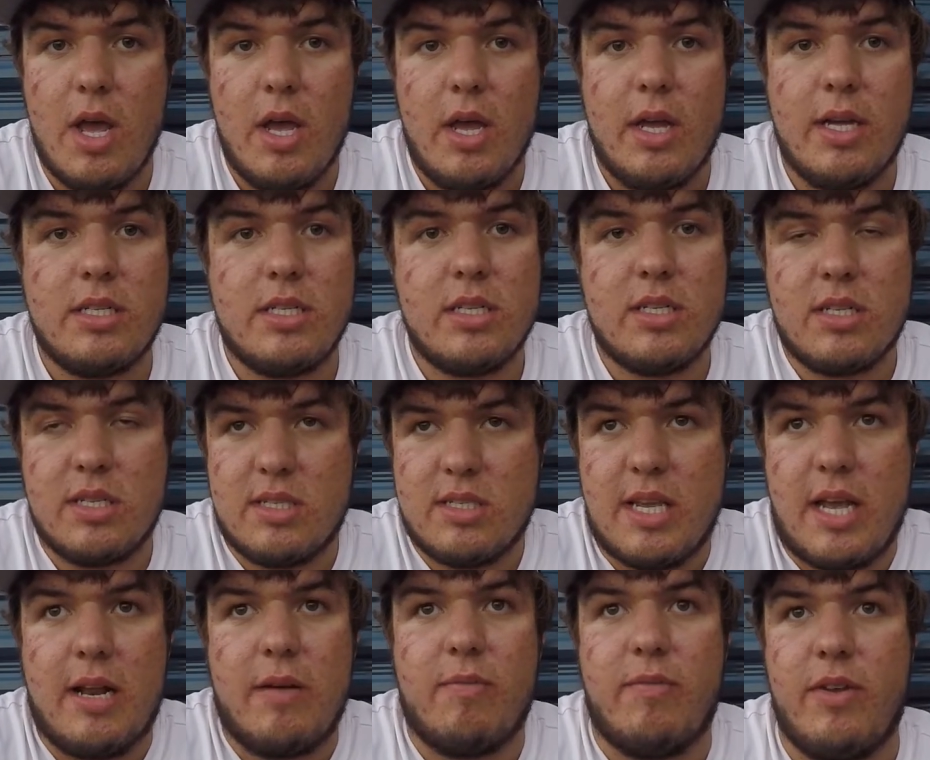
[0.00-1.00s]
It's just a
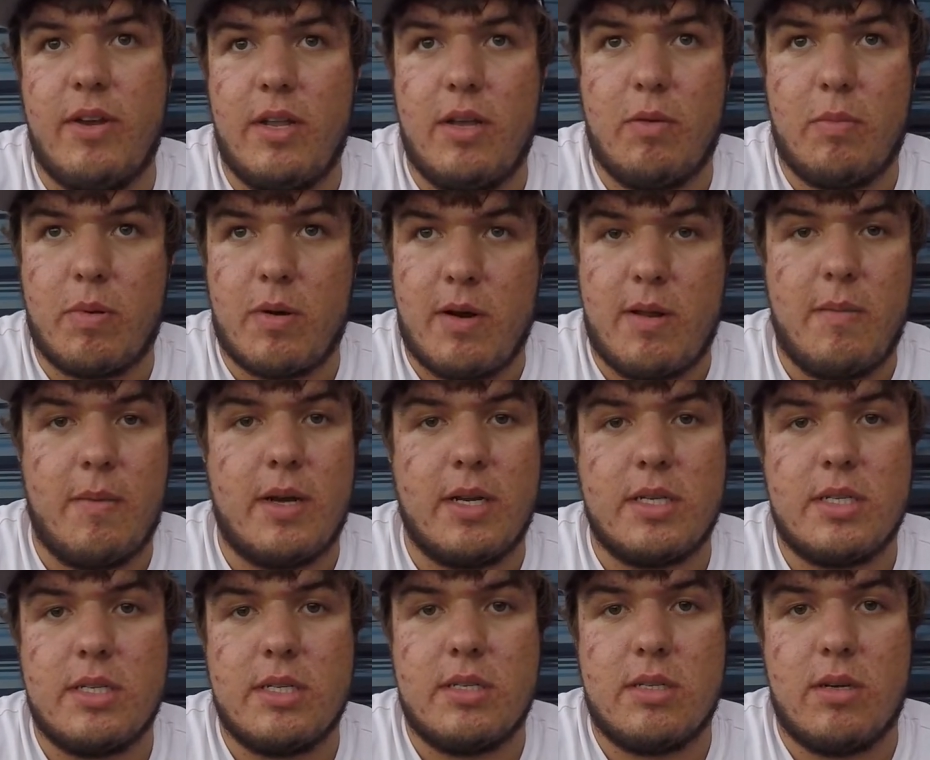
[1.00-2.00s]
setup video pretty
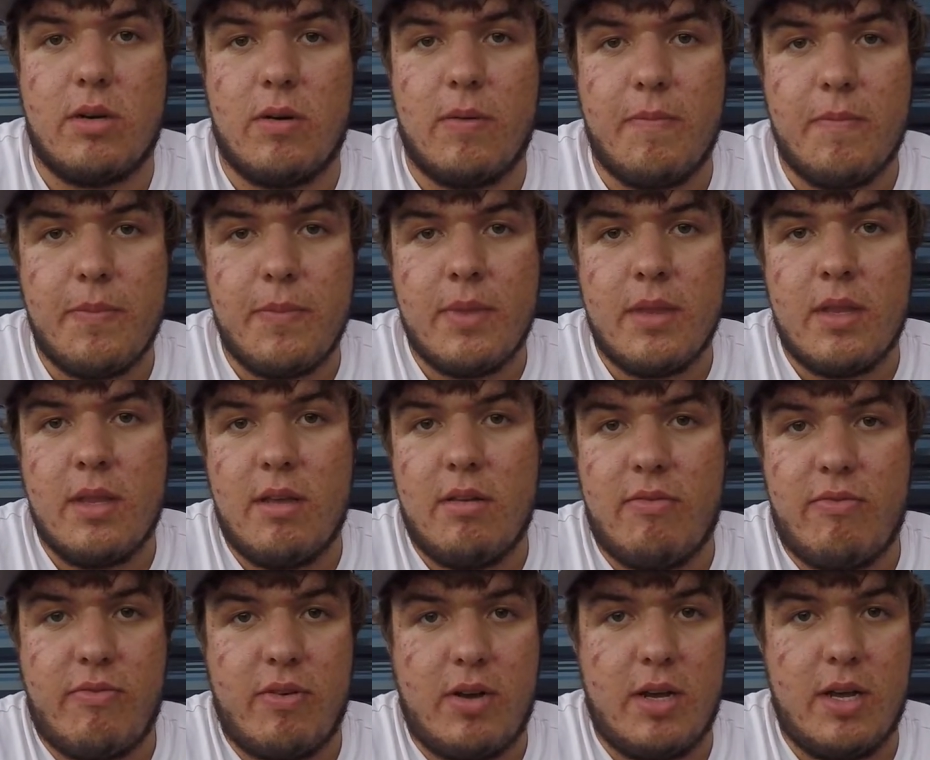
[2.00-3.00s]
much, so
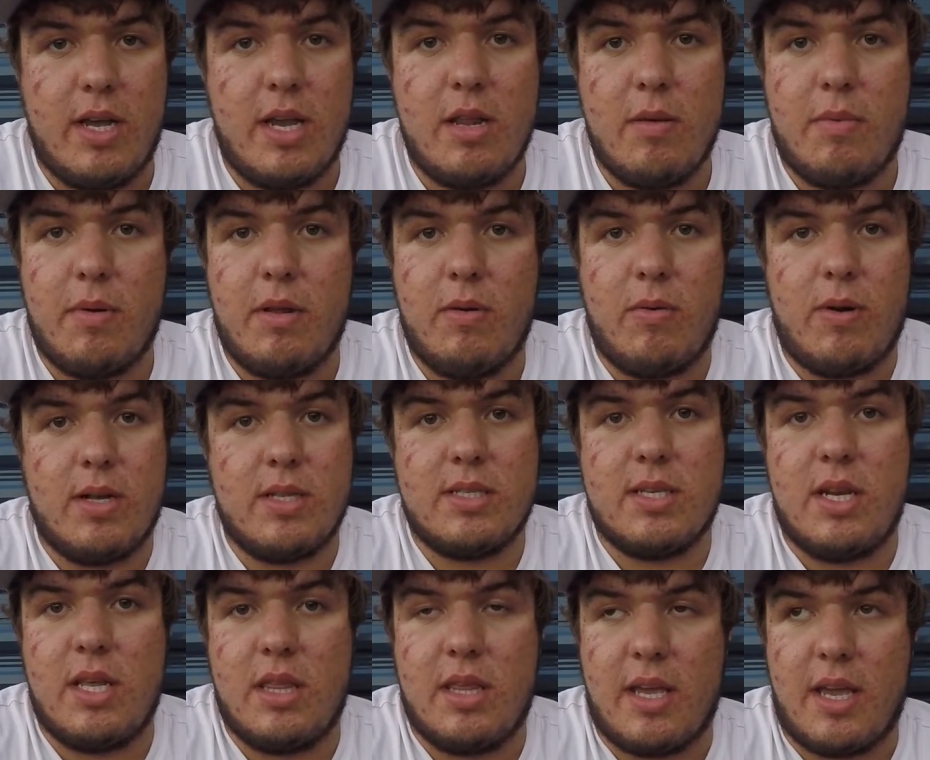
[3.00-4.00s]
if uh, anybody wants
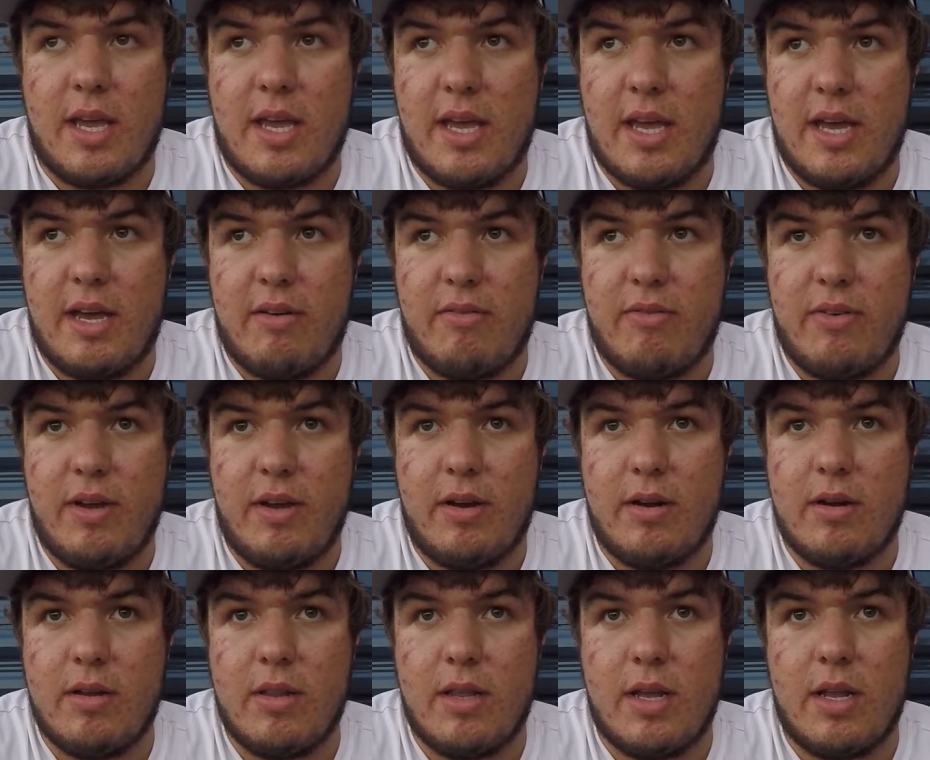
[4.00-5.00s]
anything I have
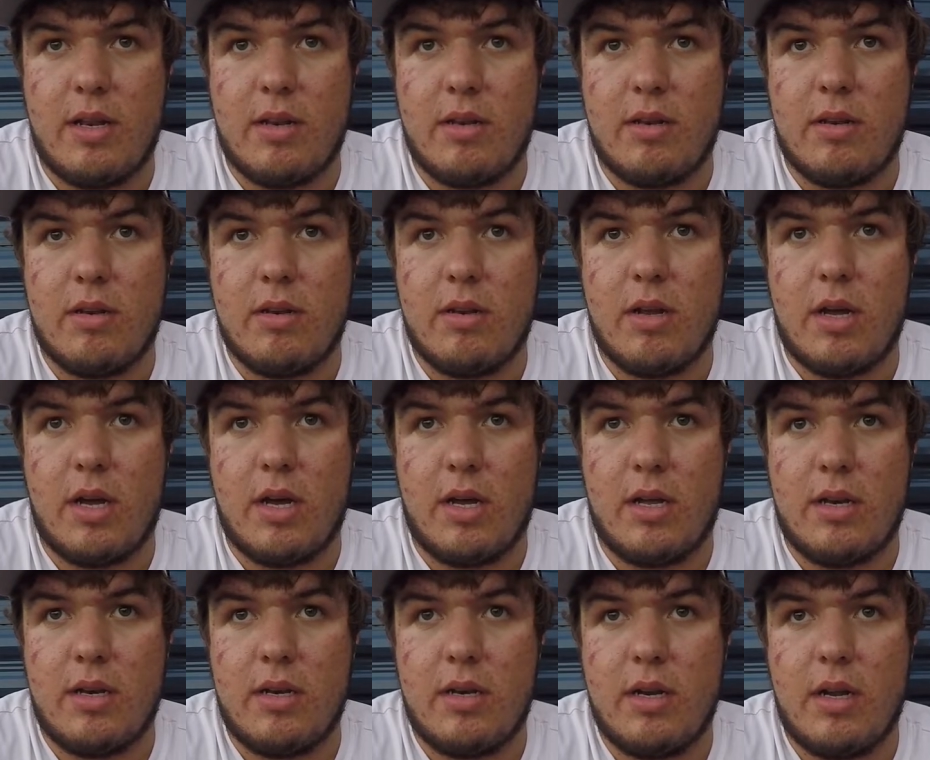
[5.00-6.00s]
here, then
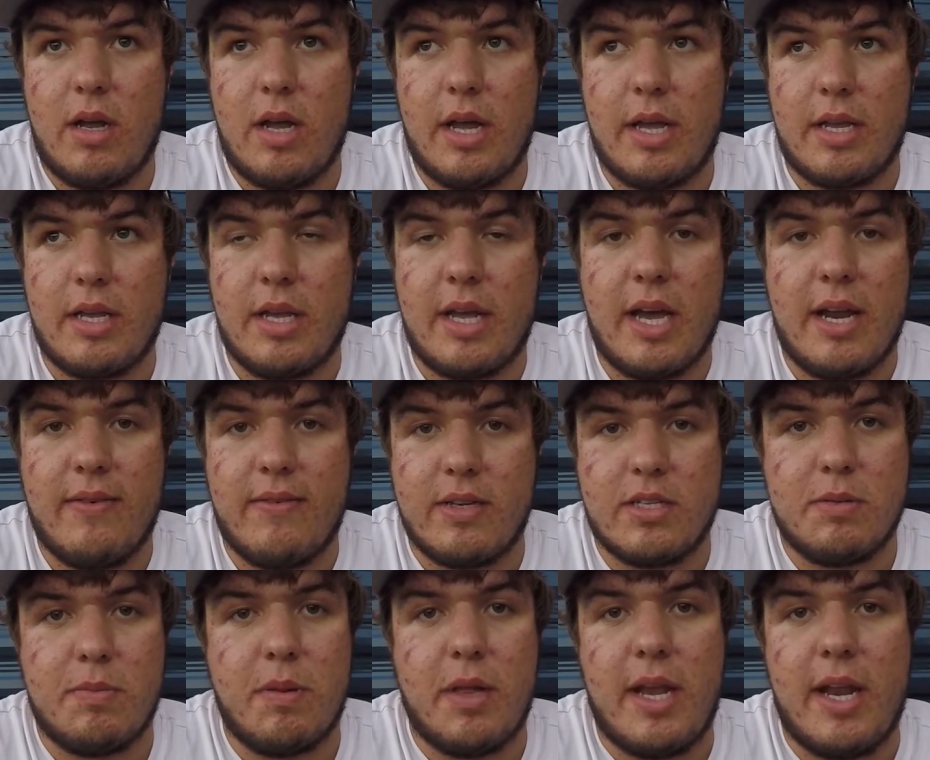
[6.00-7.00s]
uh, I can kind of
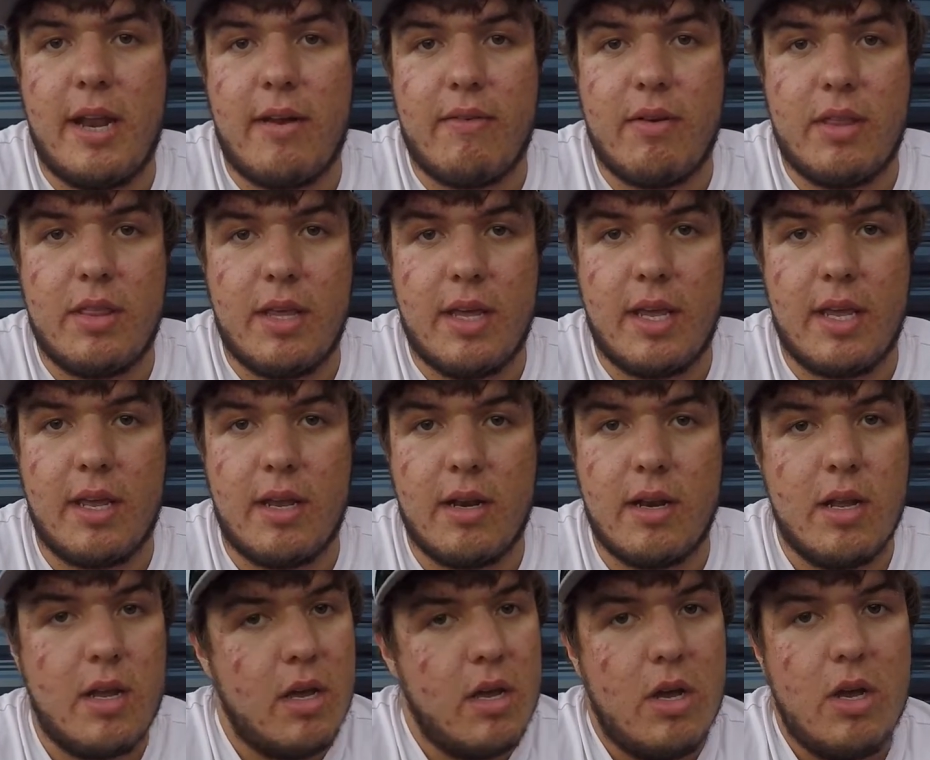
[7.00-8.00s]
explain everything and
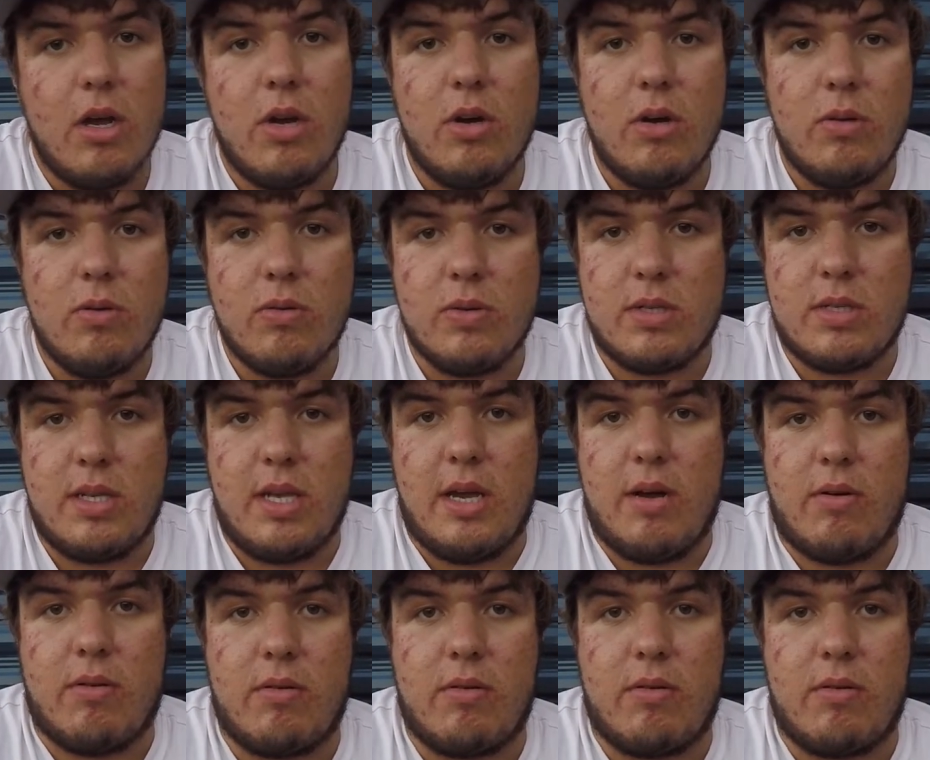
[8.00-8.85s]
we'll see how it